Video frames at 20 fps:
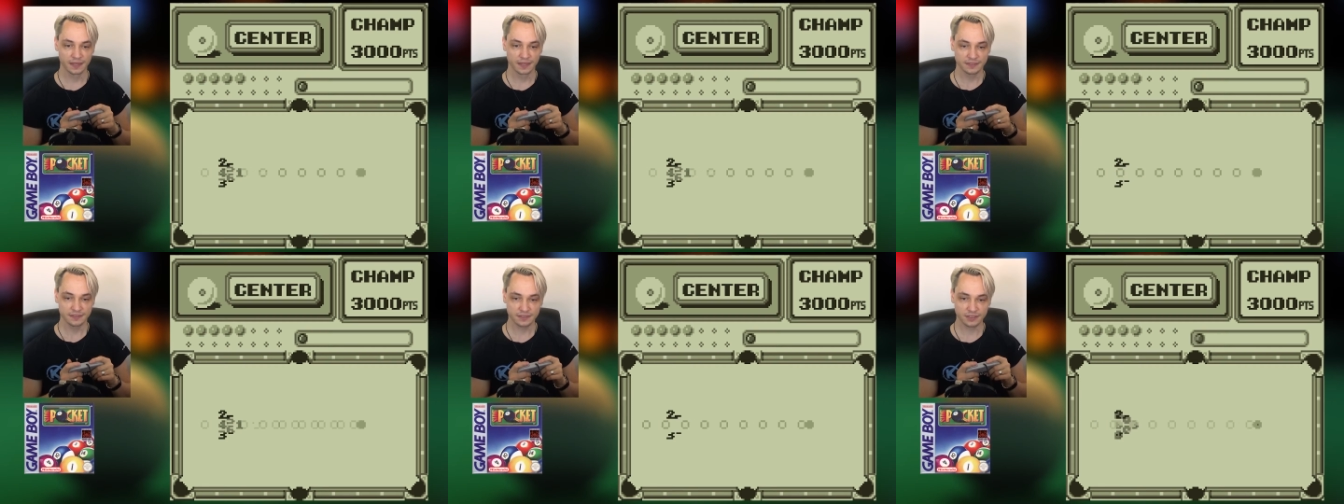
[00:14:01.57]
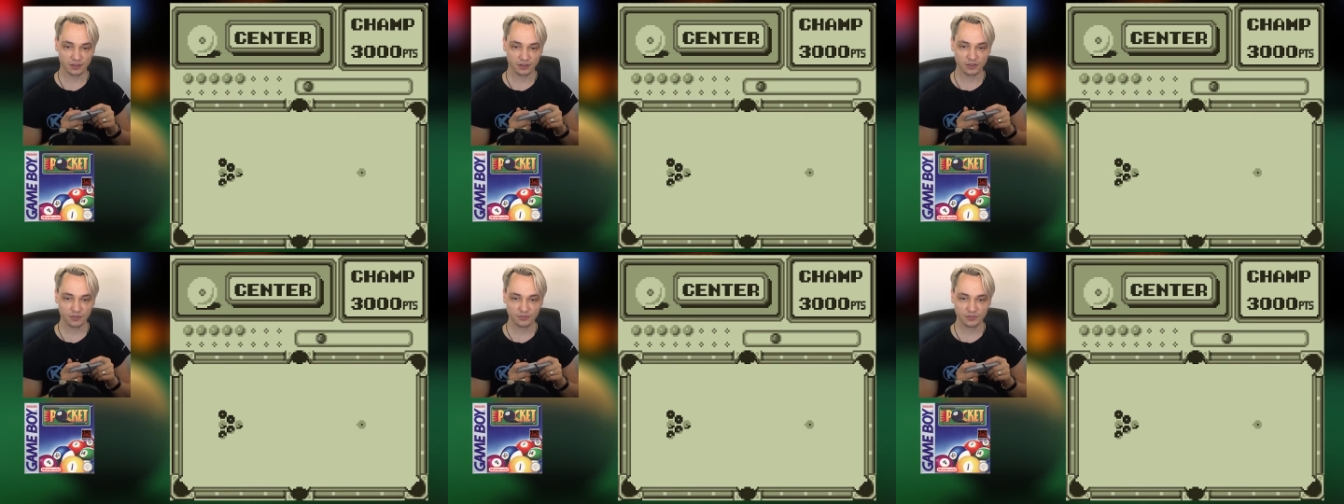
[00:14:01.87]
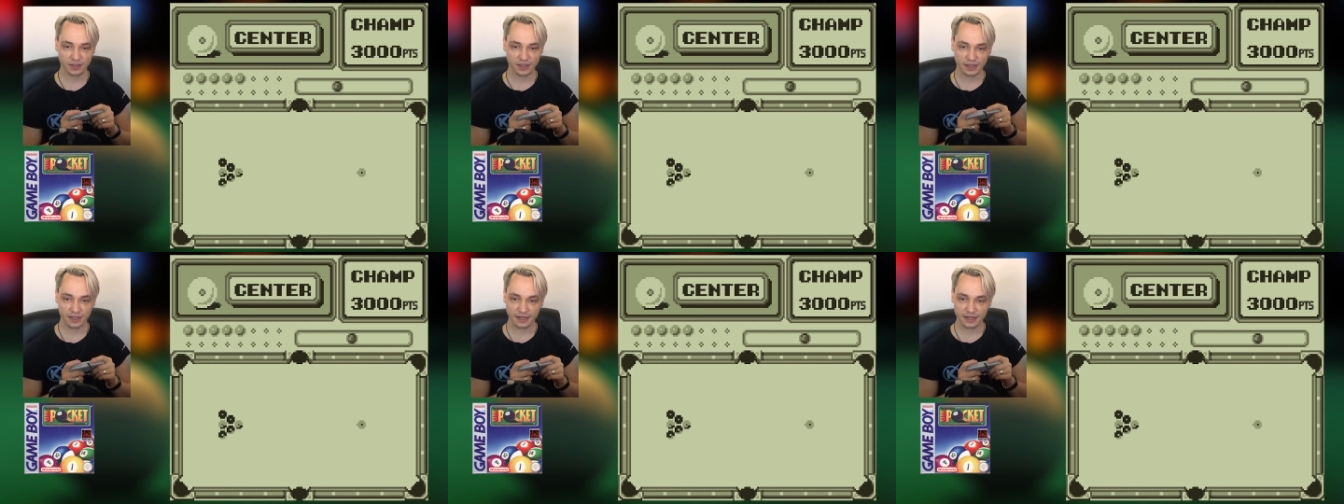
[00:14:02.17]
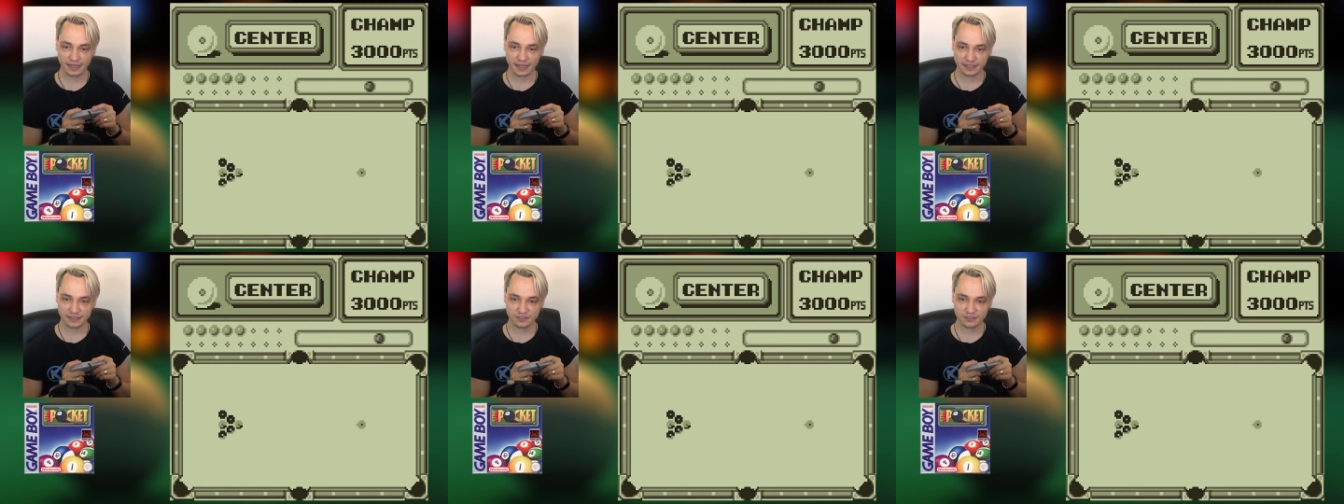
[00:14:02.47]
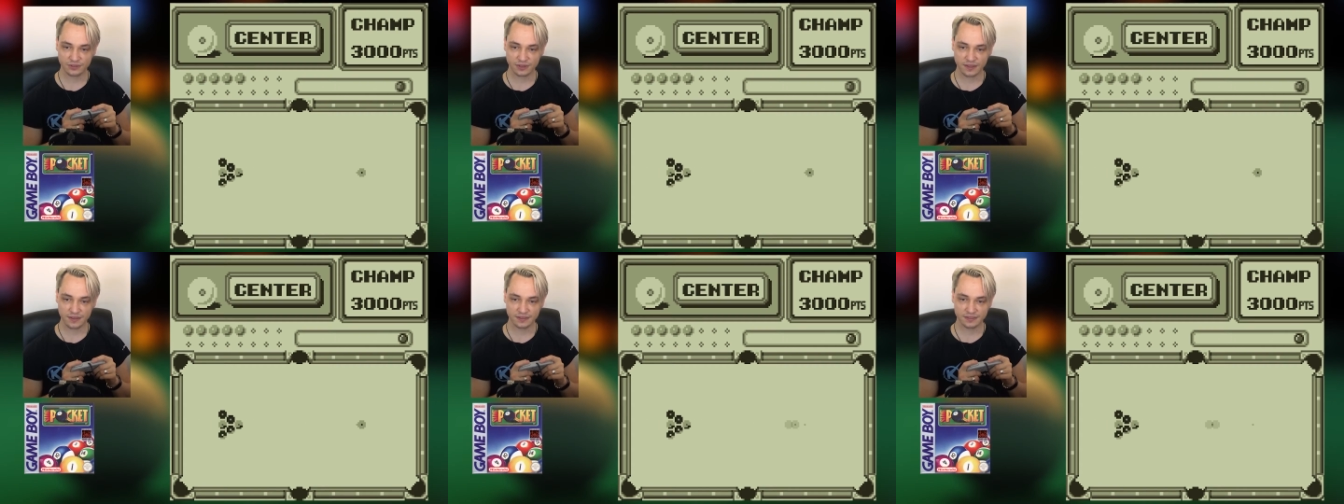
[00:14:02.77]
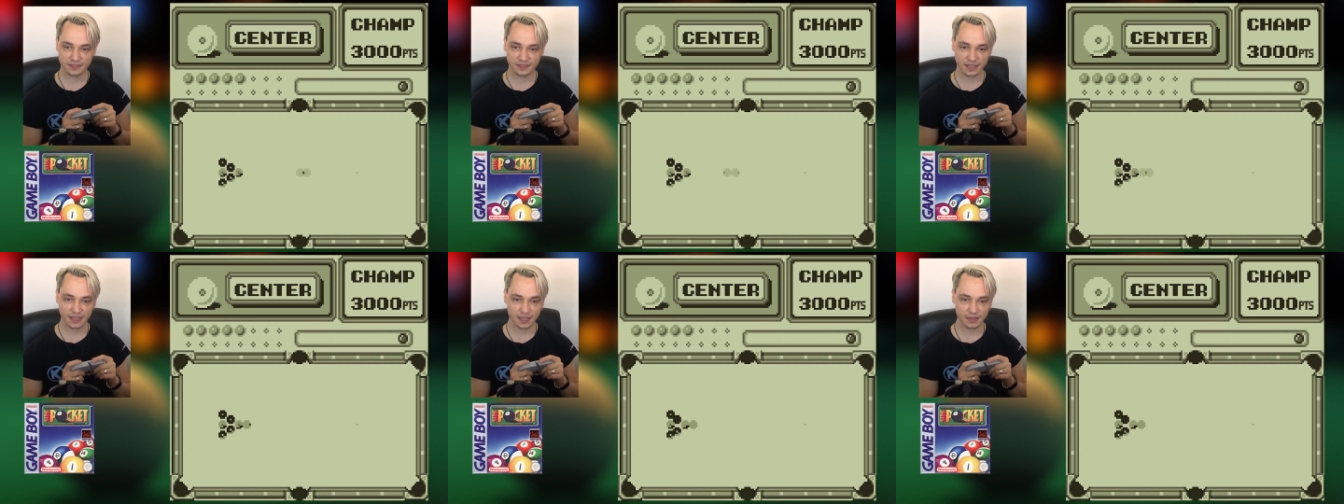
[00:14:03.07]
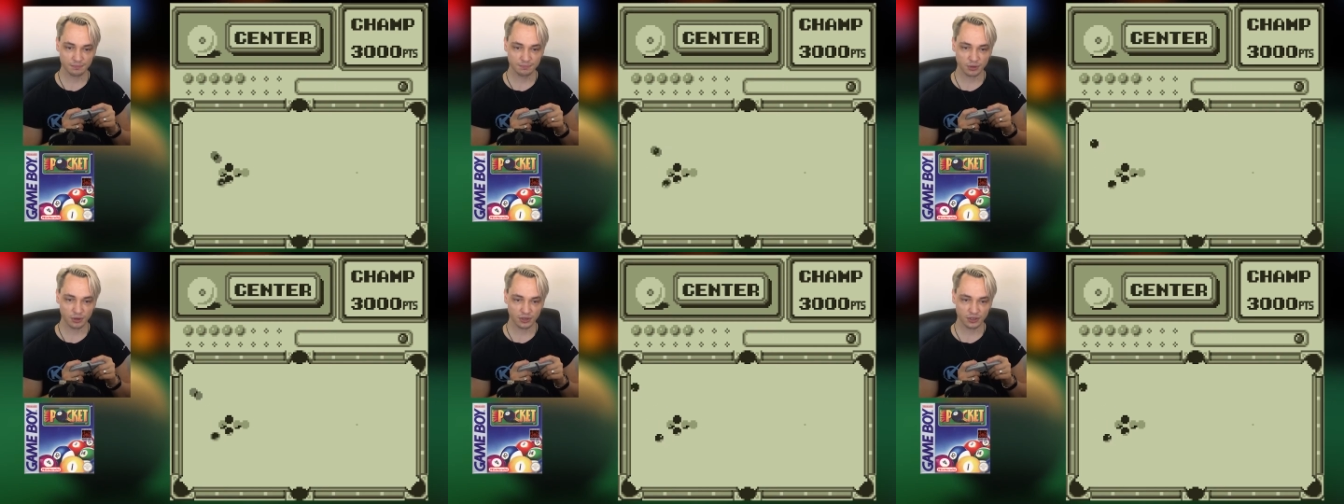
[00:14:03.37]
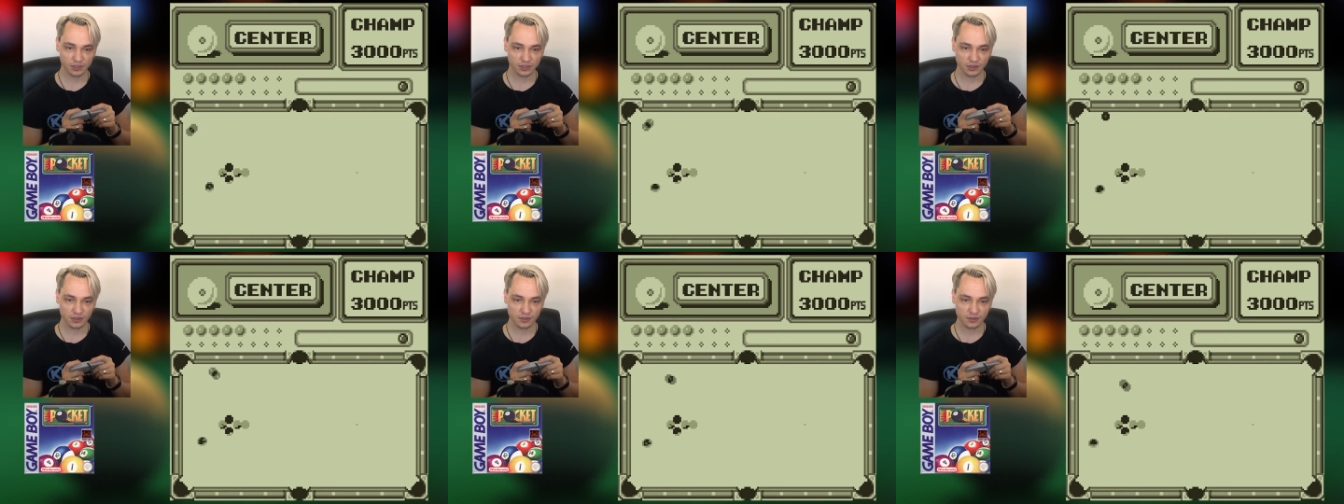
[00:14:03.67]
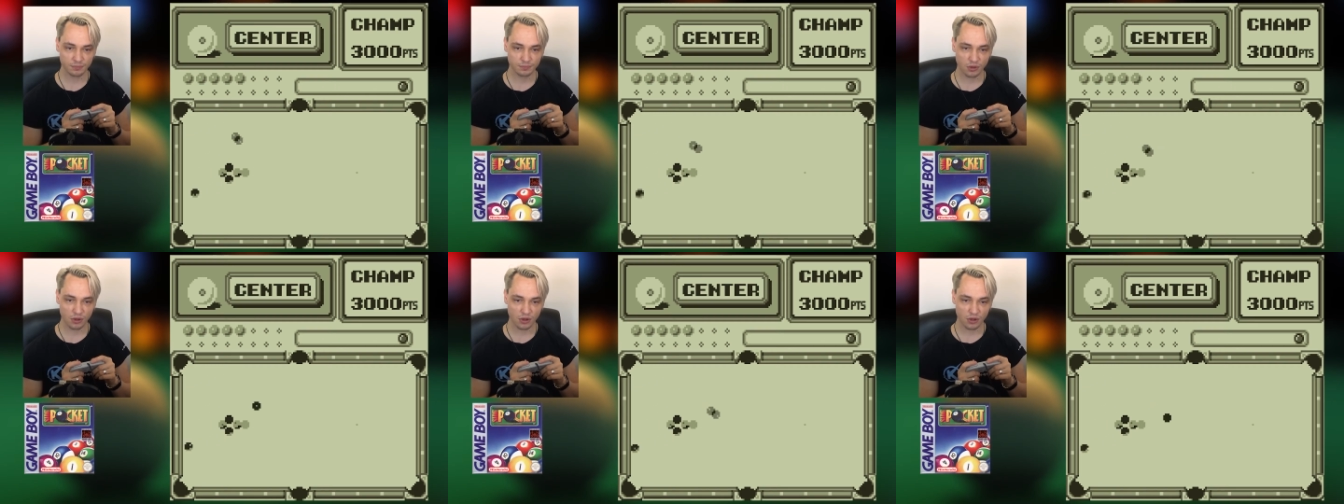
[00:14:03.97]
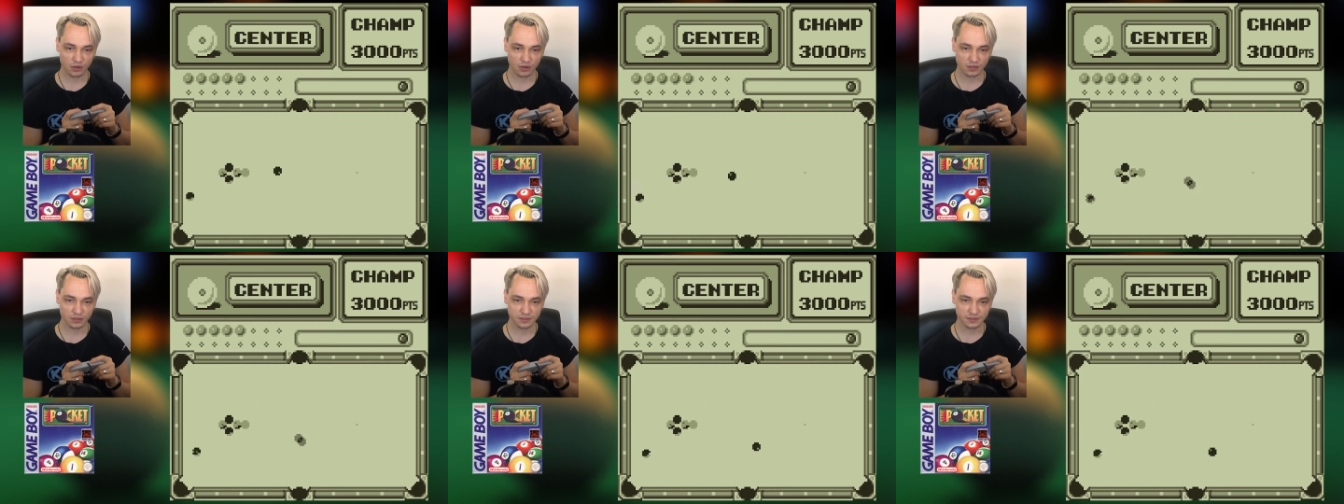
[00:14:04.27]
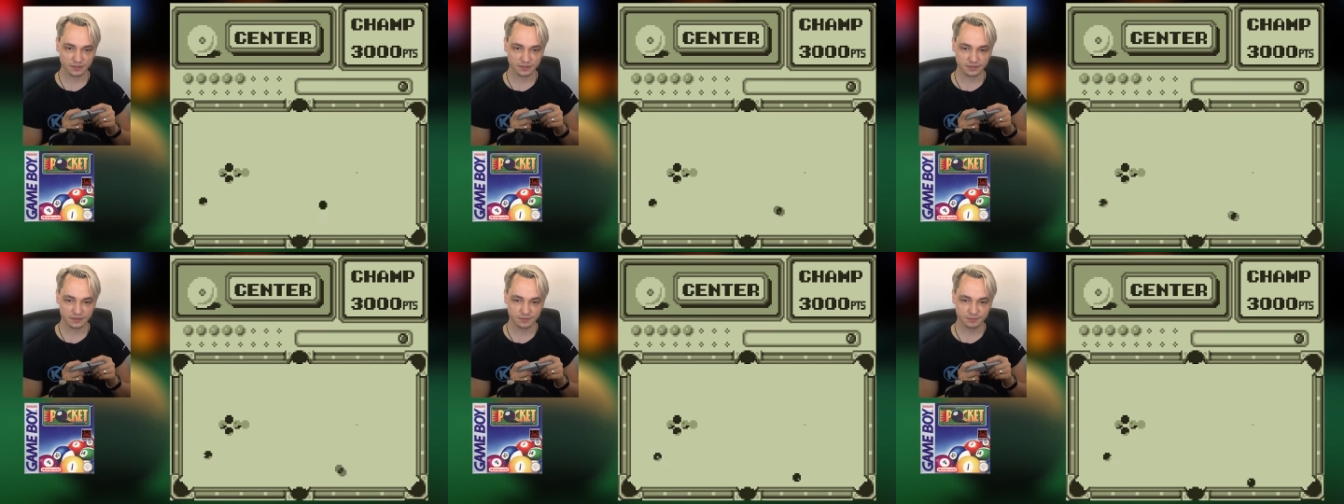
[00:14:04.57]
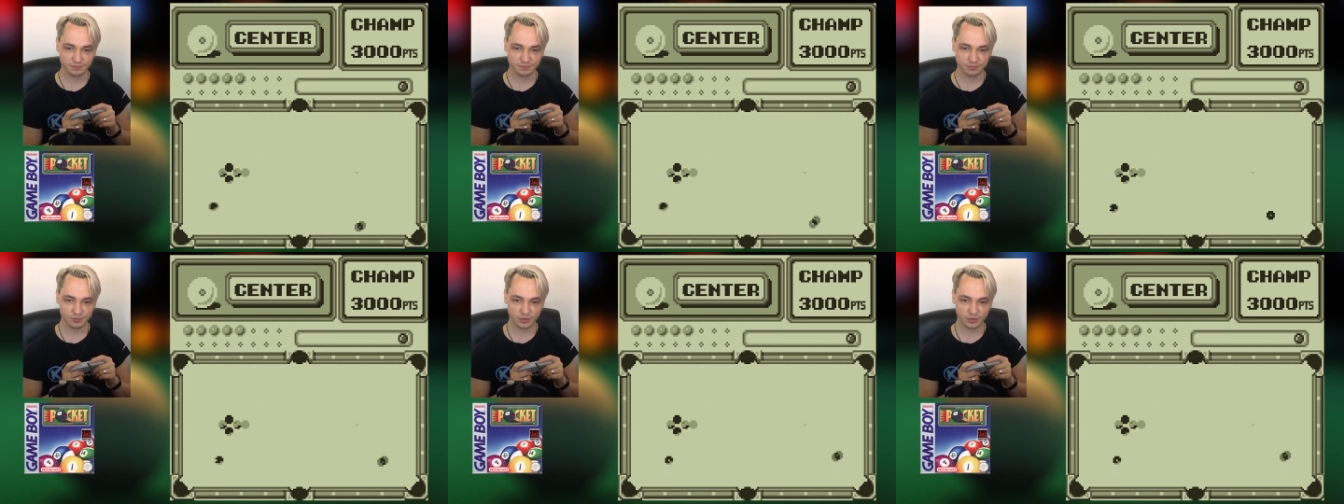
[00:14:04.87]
So let's try this again. Pocket all the balls.